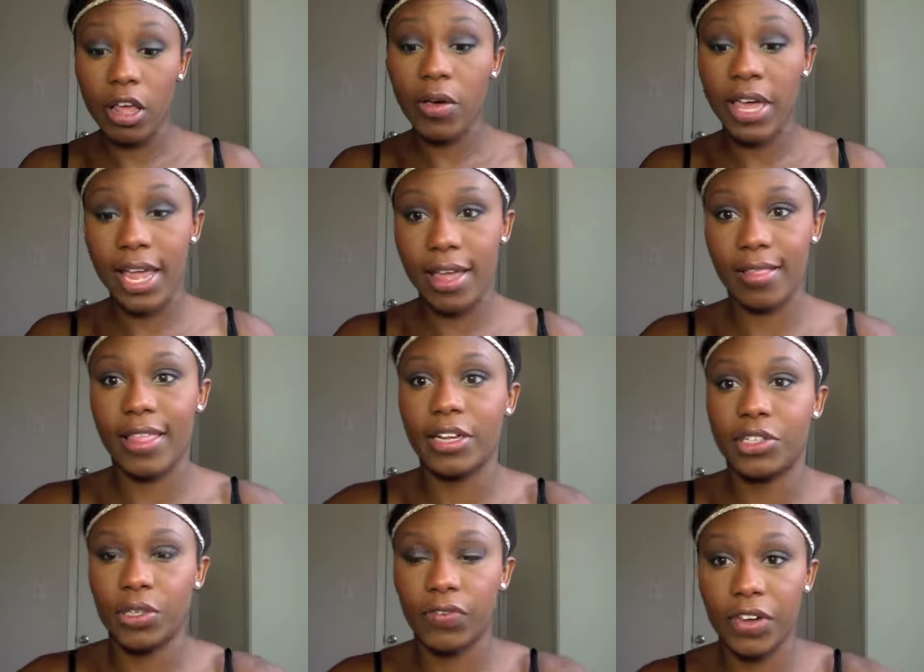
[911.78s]
Okay, and then
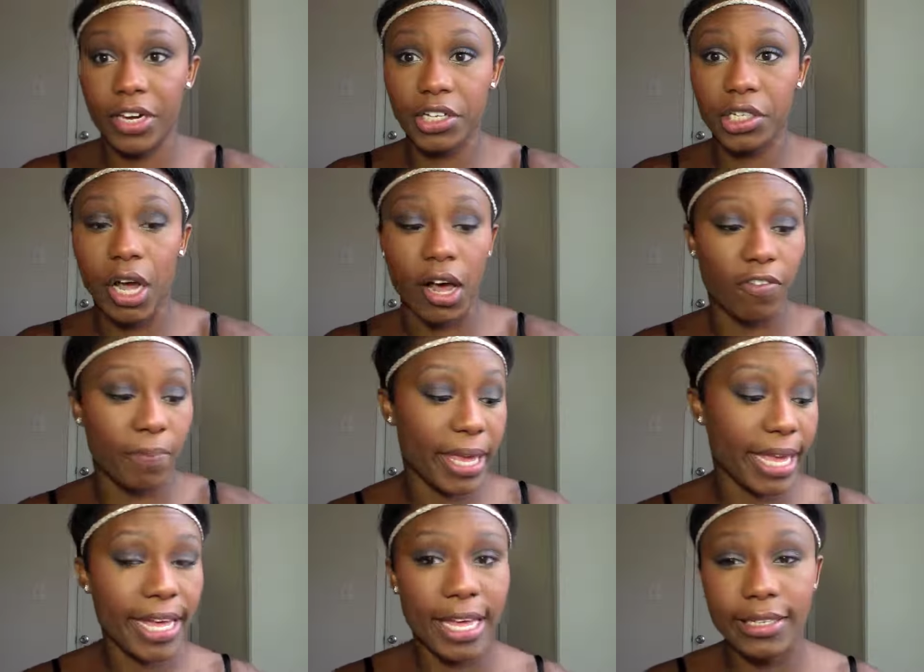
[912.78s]
to finish off,
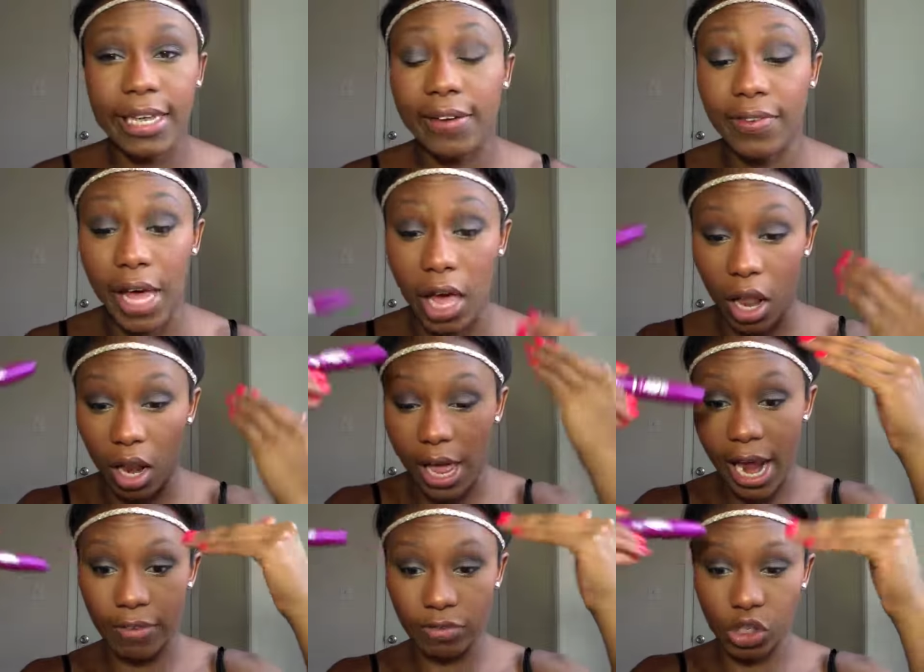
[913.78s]
because I've got a
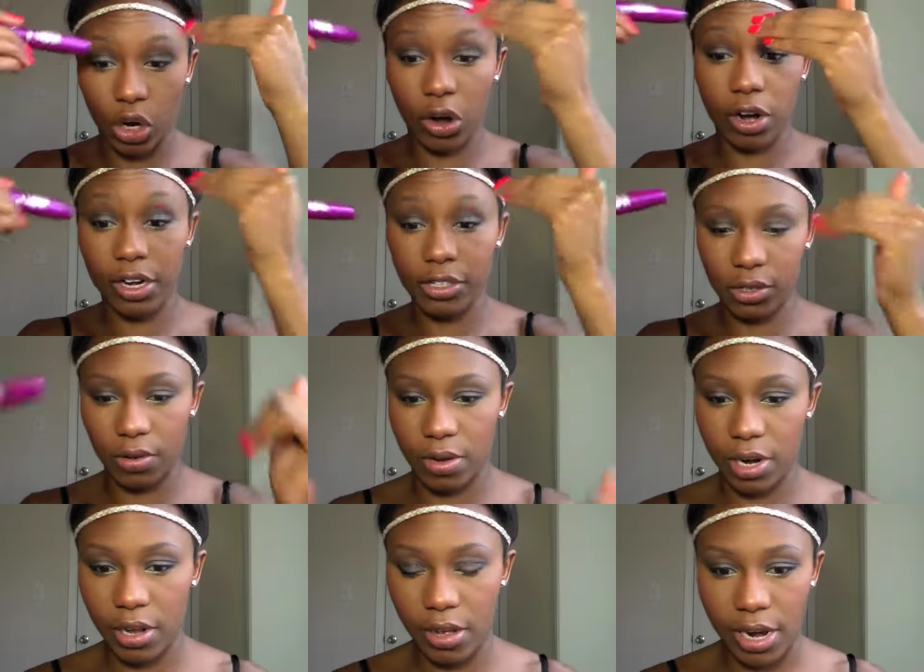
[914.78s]
lot of darkness
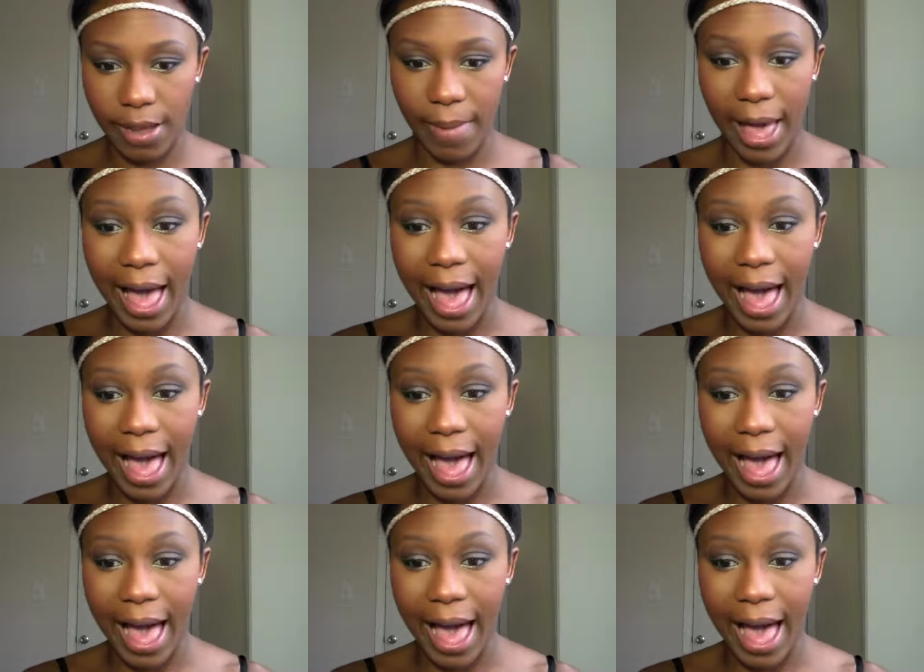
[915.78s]
going on in my